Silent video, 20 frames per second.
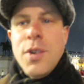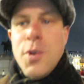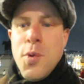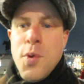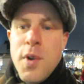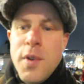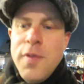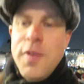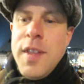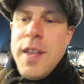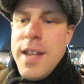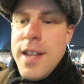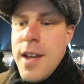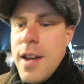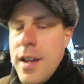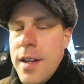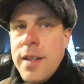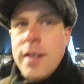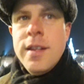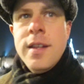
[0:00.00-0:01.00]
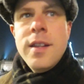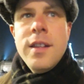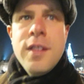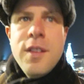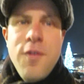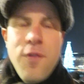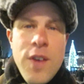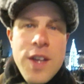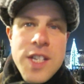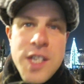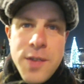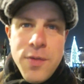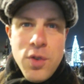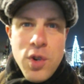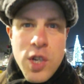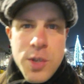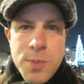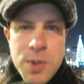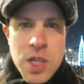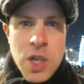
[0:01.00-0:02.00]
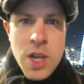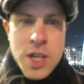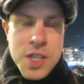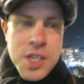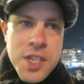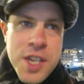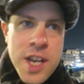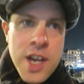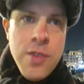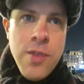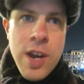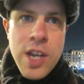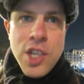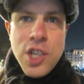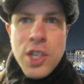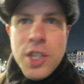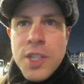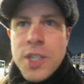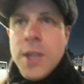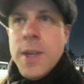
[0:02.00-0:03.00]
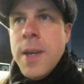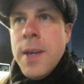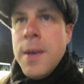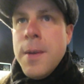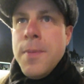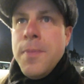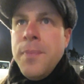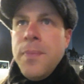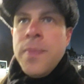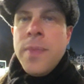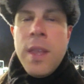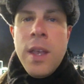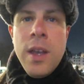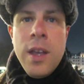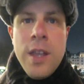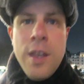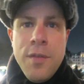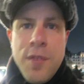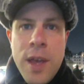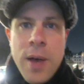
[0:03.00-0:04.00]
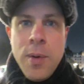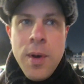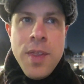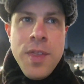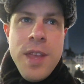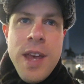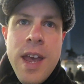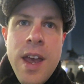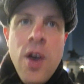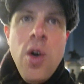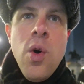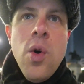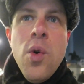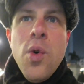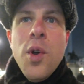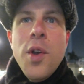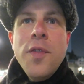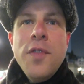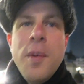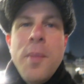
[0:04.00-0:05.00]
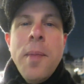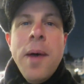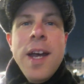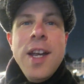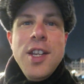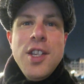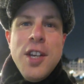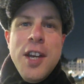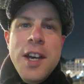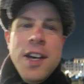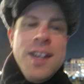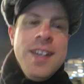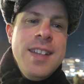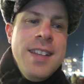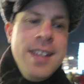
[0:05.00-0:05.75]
all of the festive Christmas lights and decorations. You have that one there. All of the major